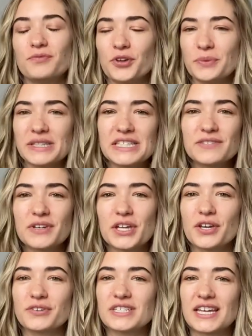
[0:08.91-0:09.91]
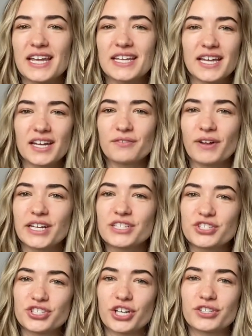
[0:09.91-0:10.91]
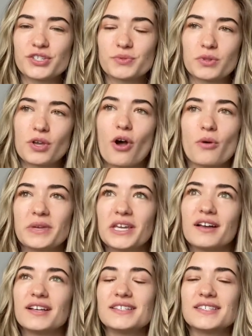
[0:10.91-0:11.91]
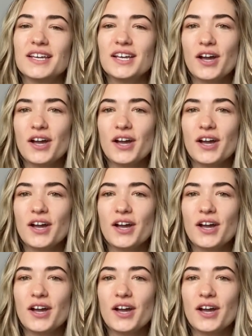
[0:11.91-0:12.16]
filming this video today and getting ready to share this with y'all because